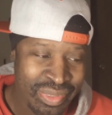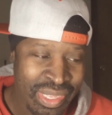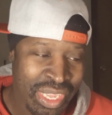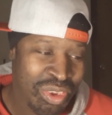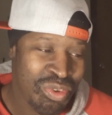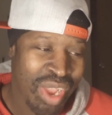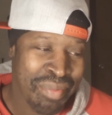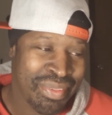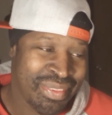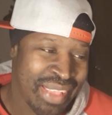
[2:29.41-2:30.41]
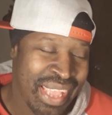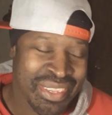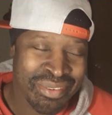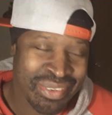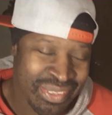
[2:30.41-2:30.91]
When you dropped the
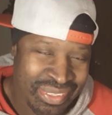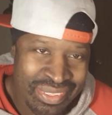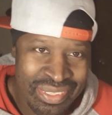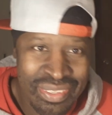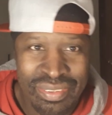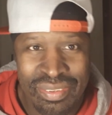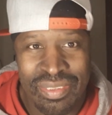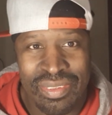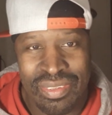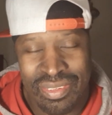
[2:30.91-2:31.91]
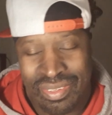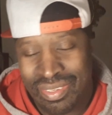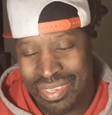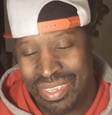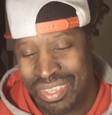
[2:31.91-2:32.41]
second one,
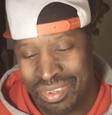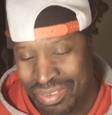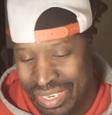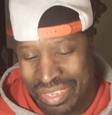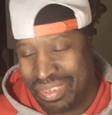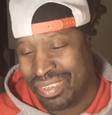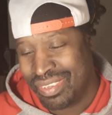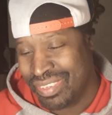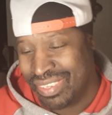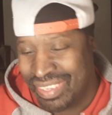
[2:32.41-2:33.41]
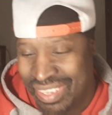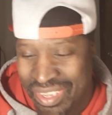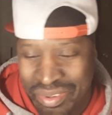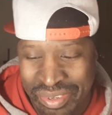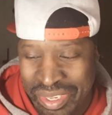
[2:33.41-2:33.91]
I don't
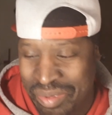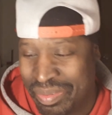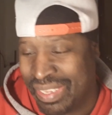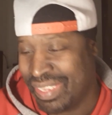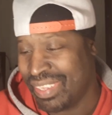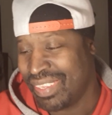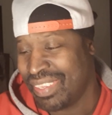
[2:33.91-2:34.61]
know, man.